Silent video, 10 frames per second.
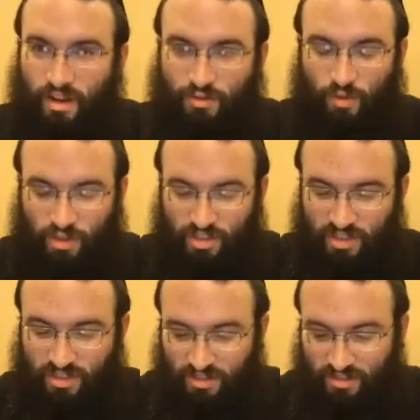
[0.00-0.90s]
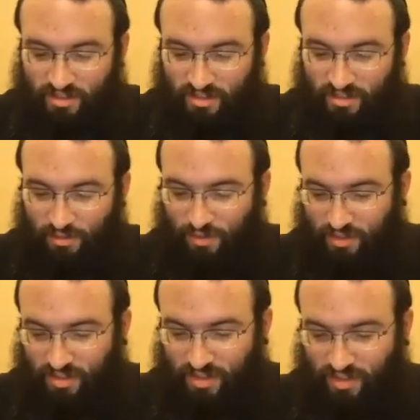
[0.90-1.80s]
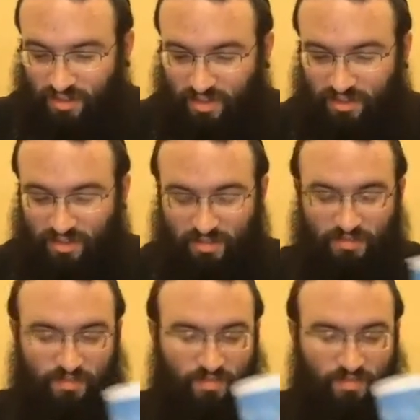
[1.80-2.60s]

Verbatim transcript: that unfortunate first uh,